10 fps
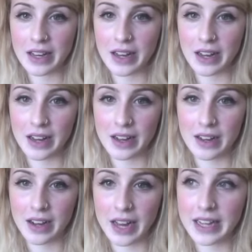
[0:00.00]

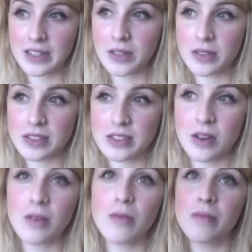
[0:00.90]
I can do
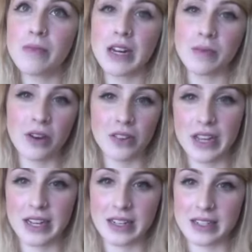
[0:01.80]
so many more
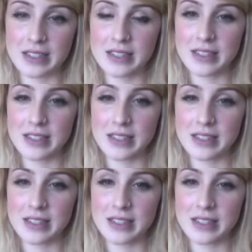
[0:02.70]
things